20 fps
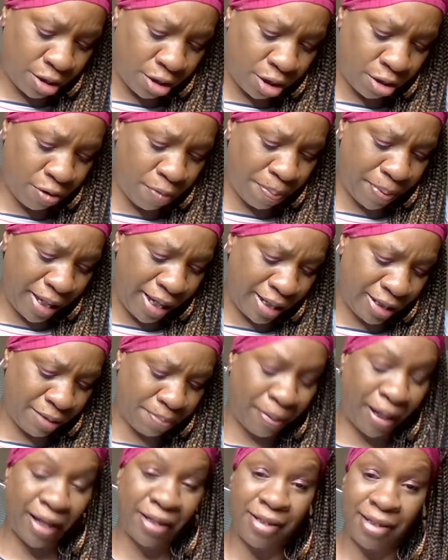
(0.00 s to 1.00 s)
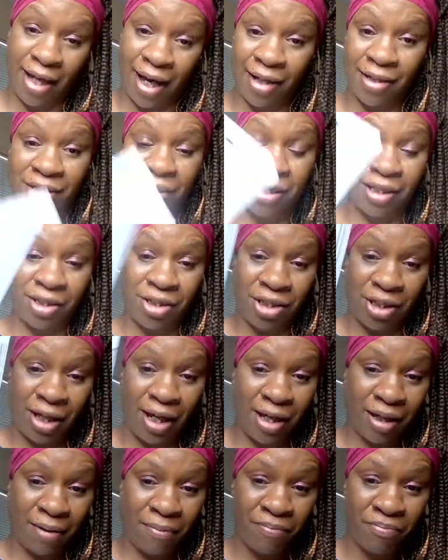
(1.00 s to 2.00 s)
2-piece by Sassy and
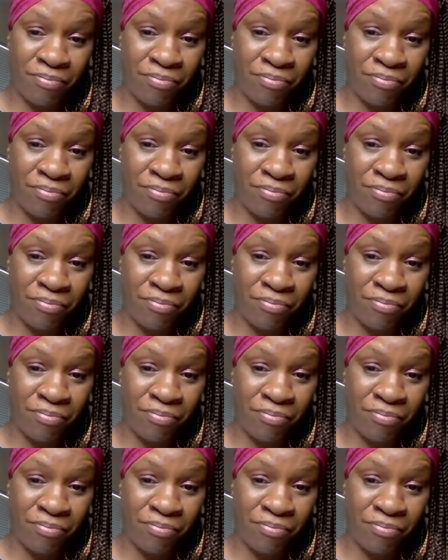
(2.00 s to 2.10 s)
Chic.